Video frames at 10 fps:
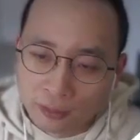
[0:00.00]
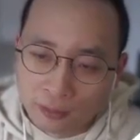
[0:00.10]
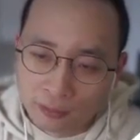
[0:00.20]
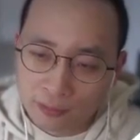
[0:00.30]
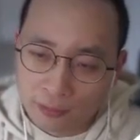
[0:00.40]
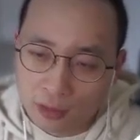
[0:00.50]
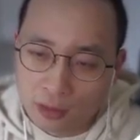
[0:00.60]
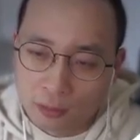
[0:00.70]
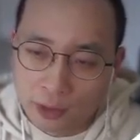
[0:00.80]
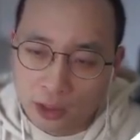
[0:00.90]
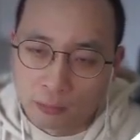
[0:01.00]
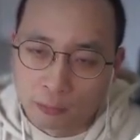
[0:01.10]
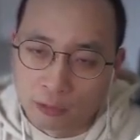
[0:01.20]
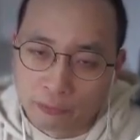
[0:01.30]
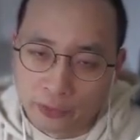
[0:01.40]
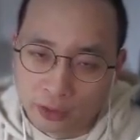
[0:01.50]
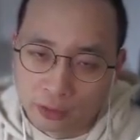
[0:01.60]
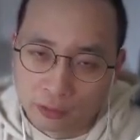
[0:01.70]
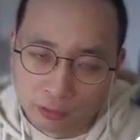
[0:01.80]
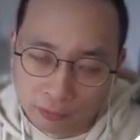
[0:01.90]
The startup time of a
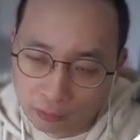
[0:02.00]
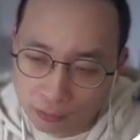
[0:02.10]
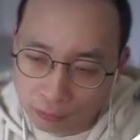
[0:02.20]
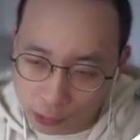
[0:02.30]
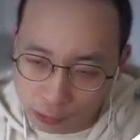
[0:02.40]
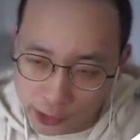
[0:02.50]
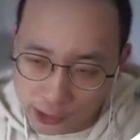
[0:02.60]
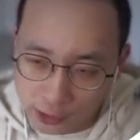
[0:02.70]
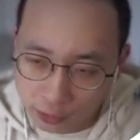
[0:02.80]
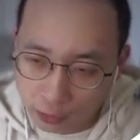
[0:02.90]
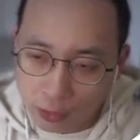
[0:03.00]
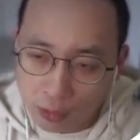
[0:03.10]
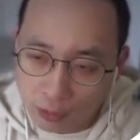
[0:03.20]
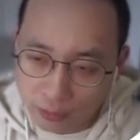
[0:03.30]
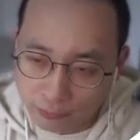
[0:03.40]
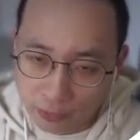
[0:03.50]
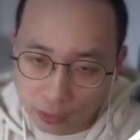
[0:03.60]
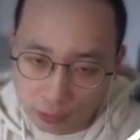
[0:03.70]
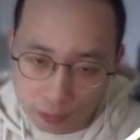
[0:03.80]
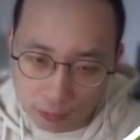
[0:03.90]
virtual machine or even a
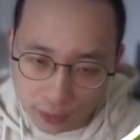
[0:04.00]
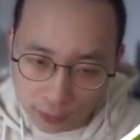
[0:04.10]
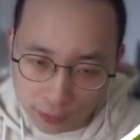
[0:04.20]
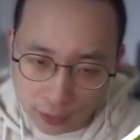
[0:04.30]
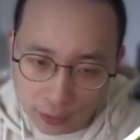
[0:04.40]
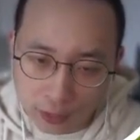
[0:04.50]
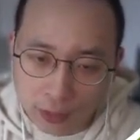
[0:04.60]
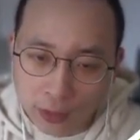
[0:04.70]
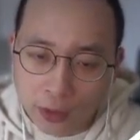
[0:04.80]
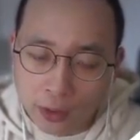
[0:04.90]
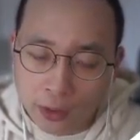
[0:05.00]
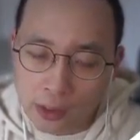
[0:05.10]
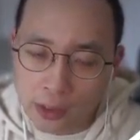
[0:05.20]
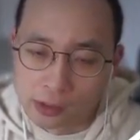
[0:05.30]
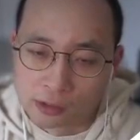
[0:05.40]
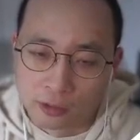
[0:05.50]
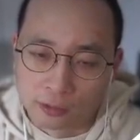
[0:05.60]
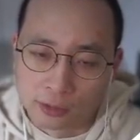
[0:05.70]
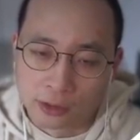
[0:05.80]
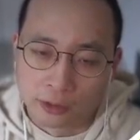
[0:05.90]
Docker container can
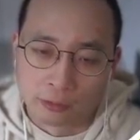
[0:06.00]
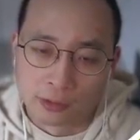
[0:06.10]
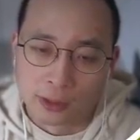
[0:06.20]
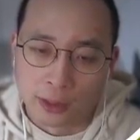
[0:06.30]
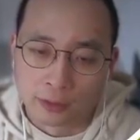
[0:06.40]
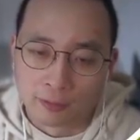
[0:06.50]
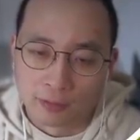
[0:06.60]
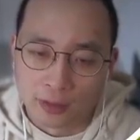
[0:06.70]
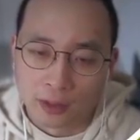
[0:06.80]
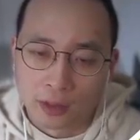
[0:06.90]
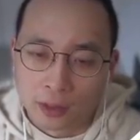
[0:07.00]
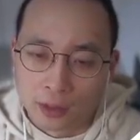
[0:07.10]
introduce huge latency